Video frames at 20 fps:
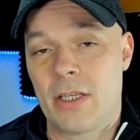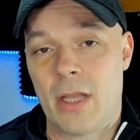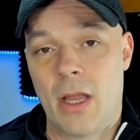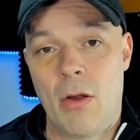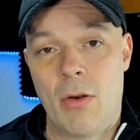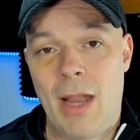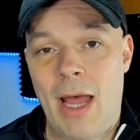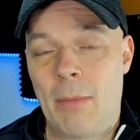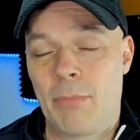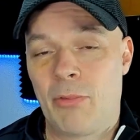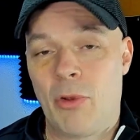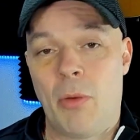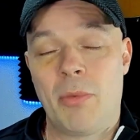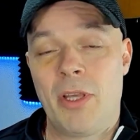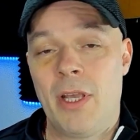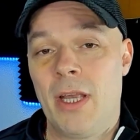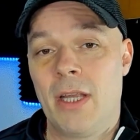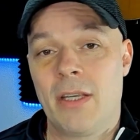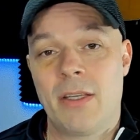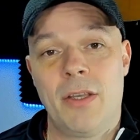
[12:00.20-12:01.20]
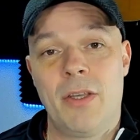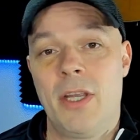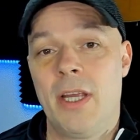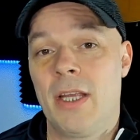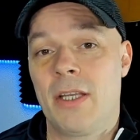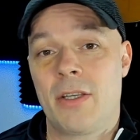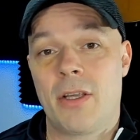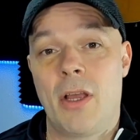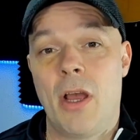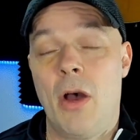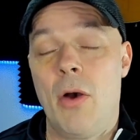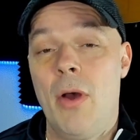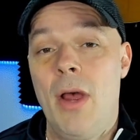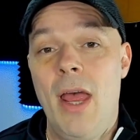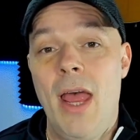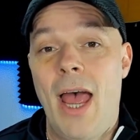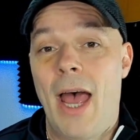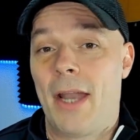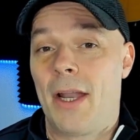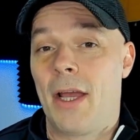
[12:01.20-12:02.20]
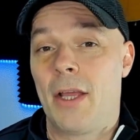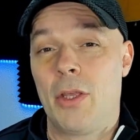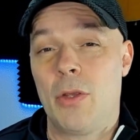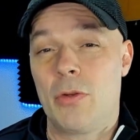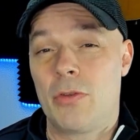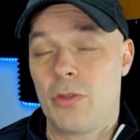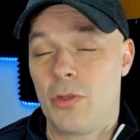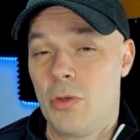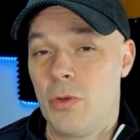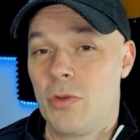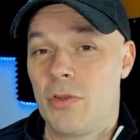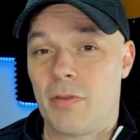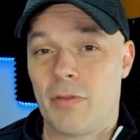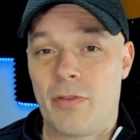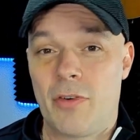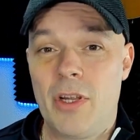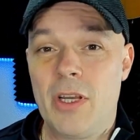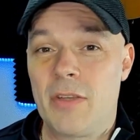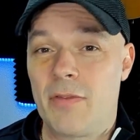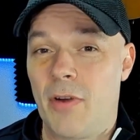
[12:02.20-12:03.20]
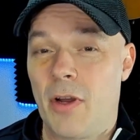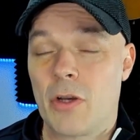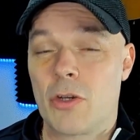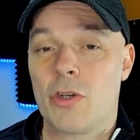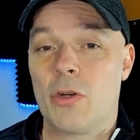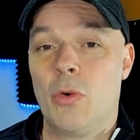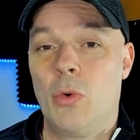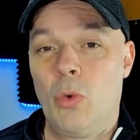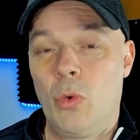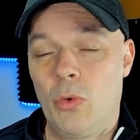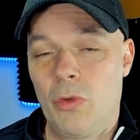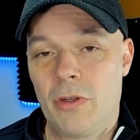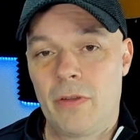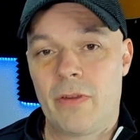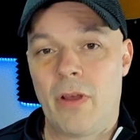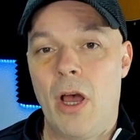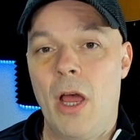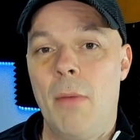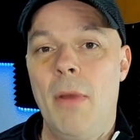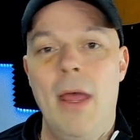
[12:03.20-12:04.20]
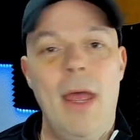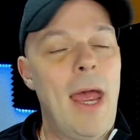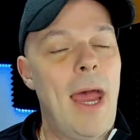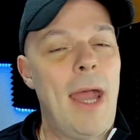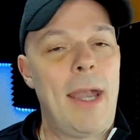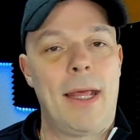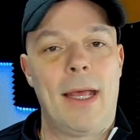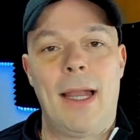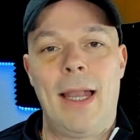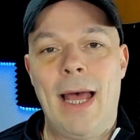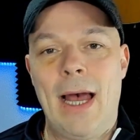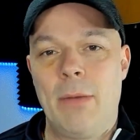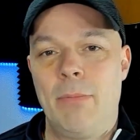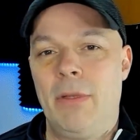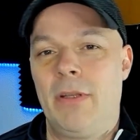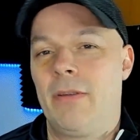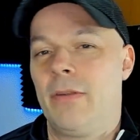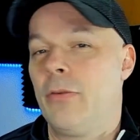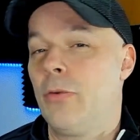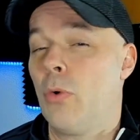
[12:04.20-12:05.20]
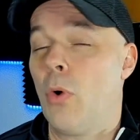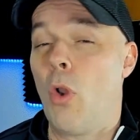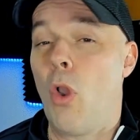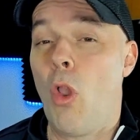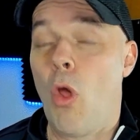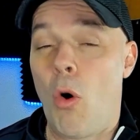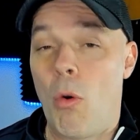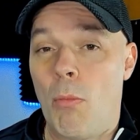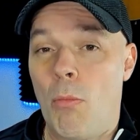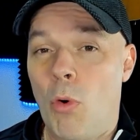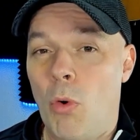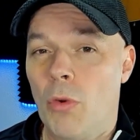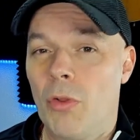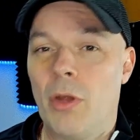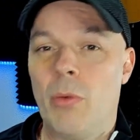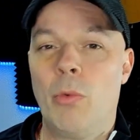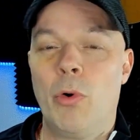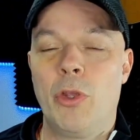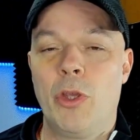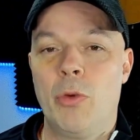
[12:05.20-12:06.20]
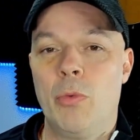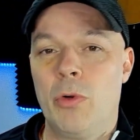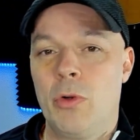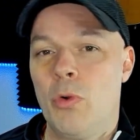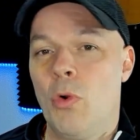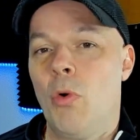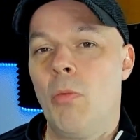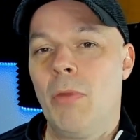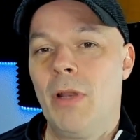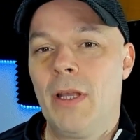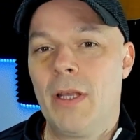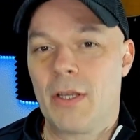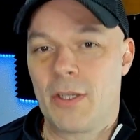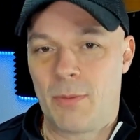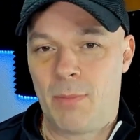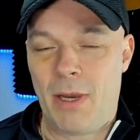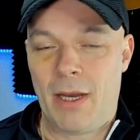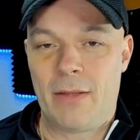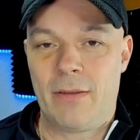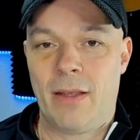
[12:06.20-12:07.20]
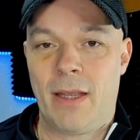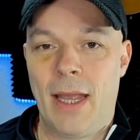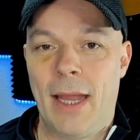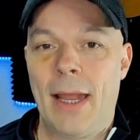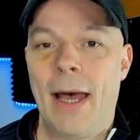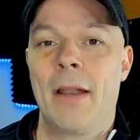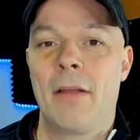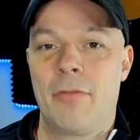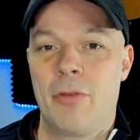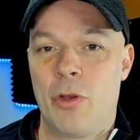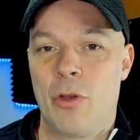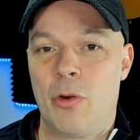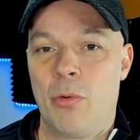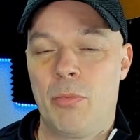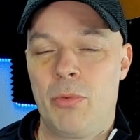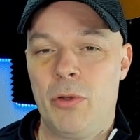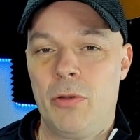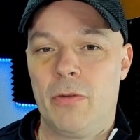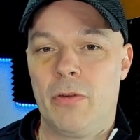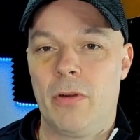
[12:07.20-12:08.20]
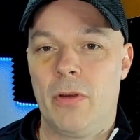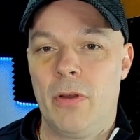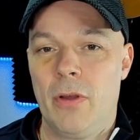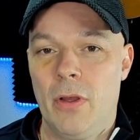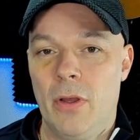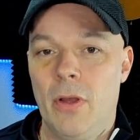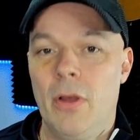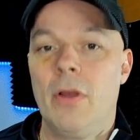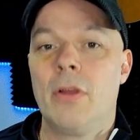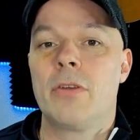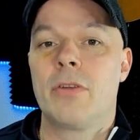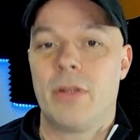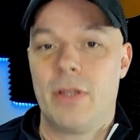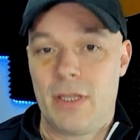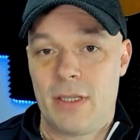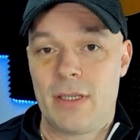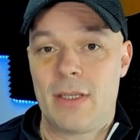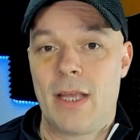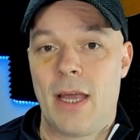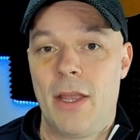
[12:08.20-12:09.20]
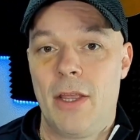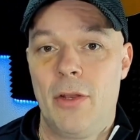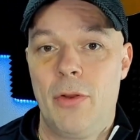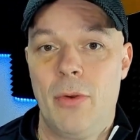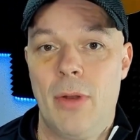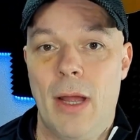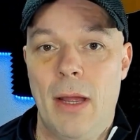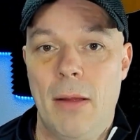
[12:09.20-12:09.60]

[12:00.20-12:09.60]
slow laptop years and years ago, and I used to use the freeze function all the time, and it allowed me to do a lot more than what you would normally expect to get out of your computer. So this is how you do